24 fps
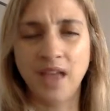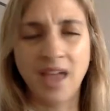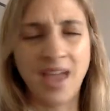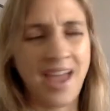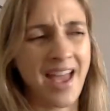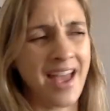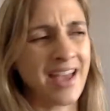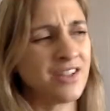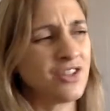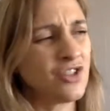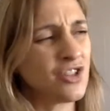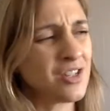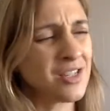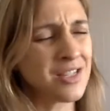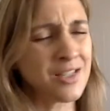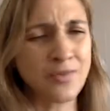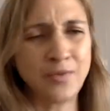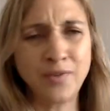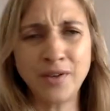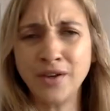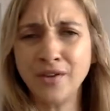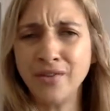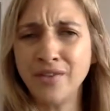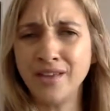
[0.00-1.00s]
And just
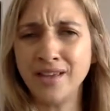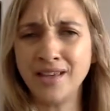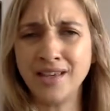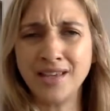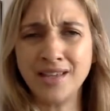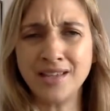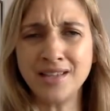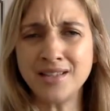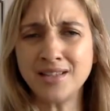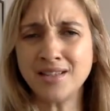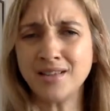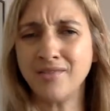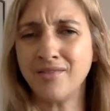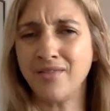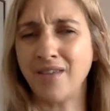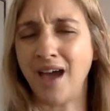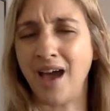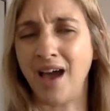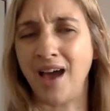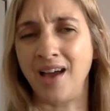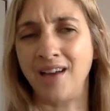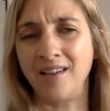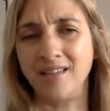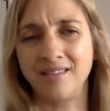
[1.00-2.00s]
feel the ease of
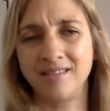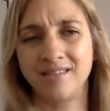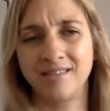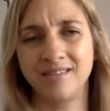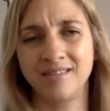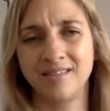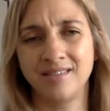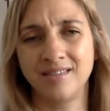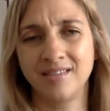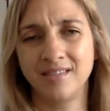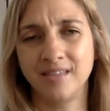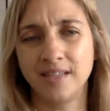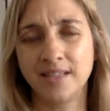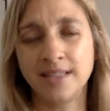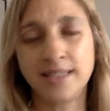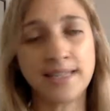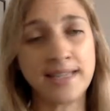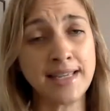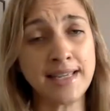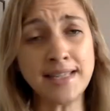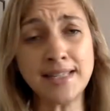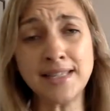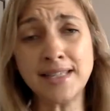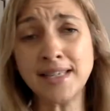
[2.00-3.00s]
that. It's
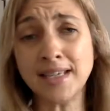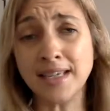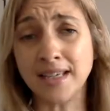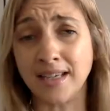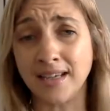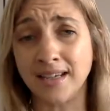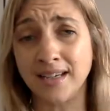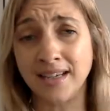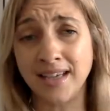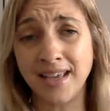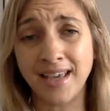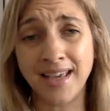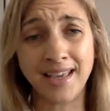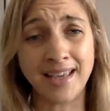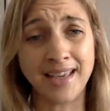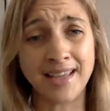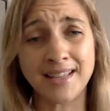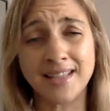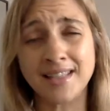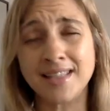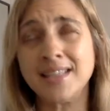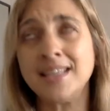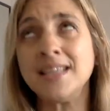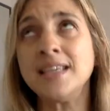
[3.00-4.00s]
easy.
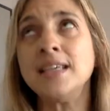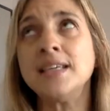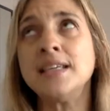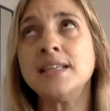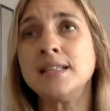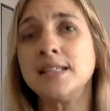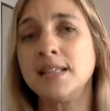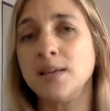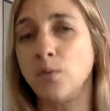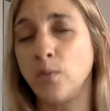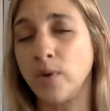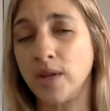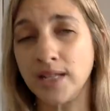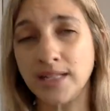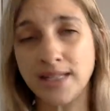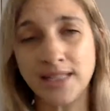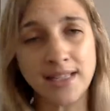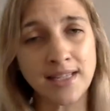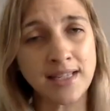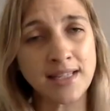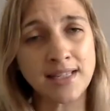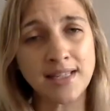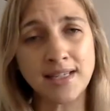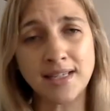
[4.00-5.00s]
It's easy. When it's
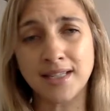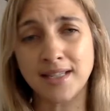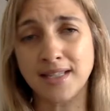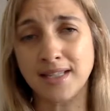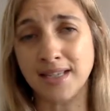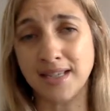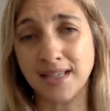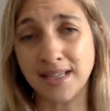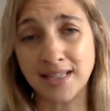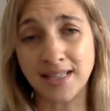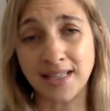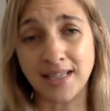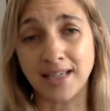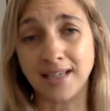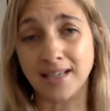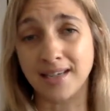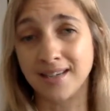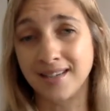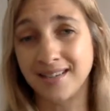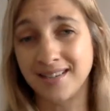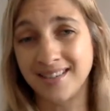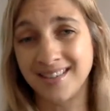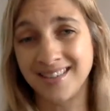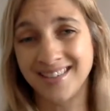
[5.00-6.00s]
easy,
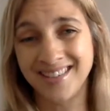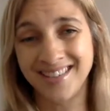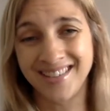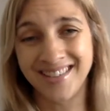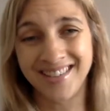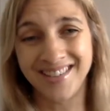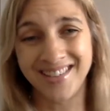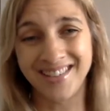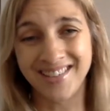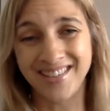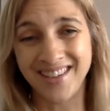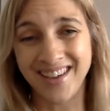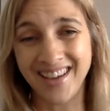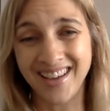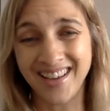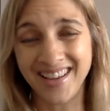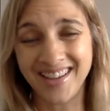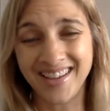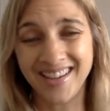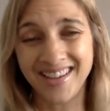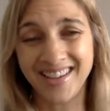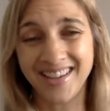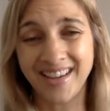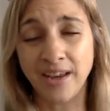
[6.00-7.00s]
right?
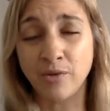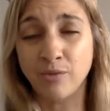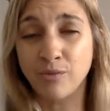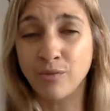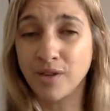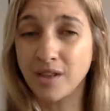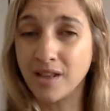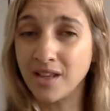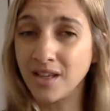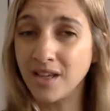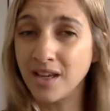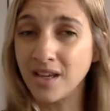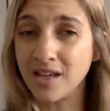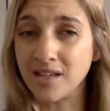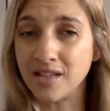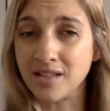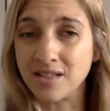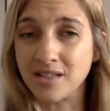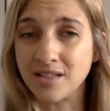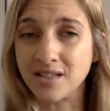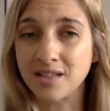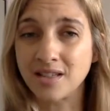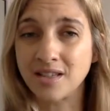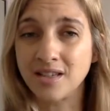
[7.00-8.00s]
It really
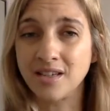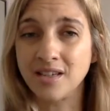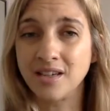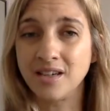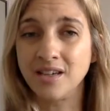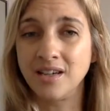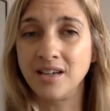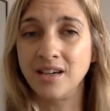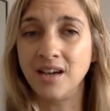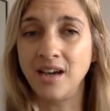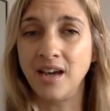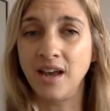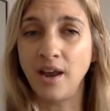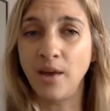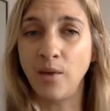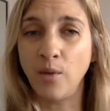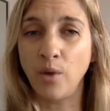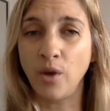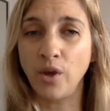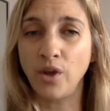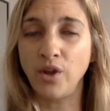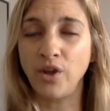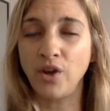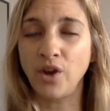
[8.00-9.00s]
is. And I
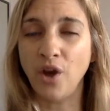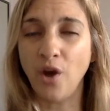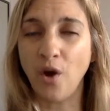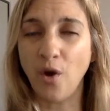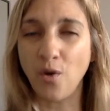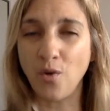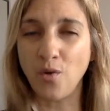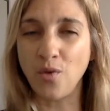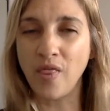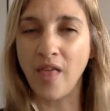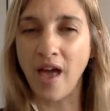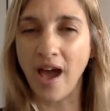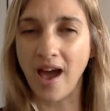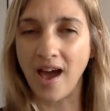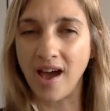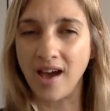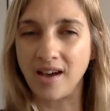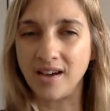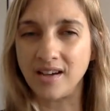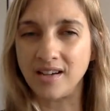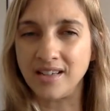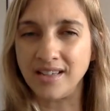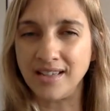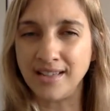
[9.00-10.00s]
want you to own that
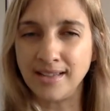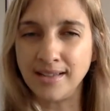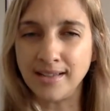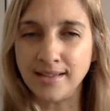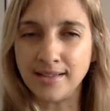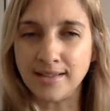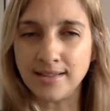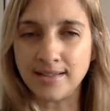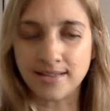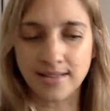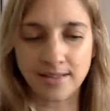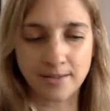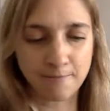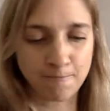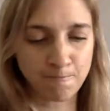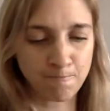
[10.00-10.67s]
ease